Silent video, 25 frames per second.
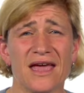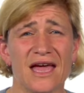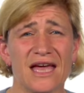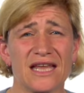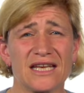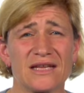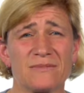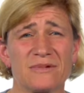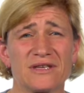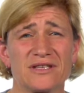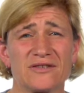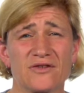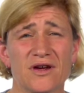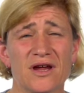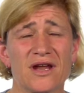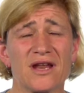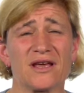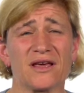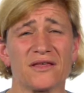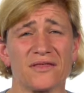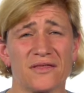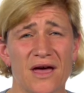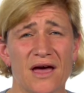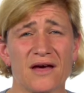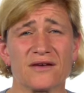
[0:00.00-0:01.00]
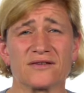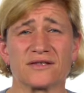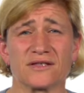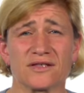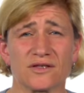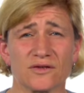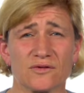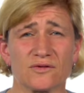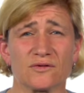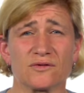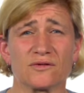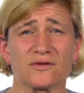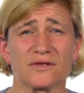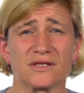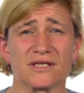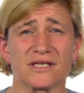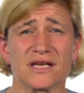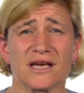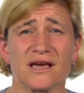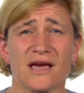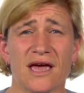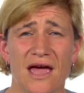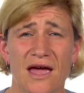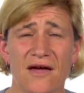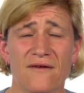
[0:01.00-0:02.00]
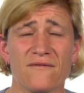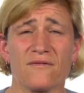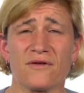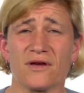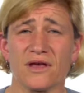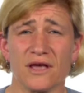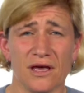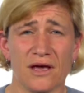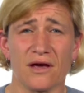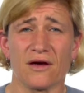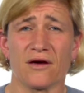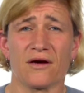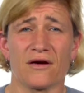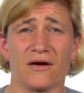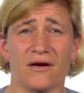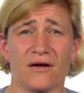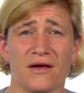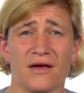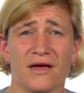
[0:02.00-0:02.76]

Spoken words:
and to be training 1,000 schools every year.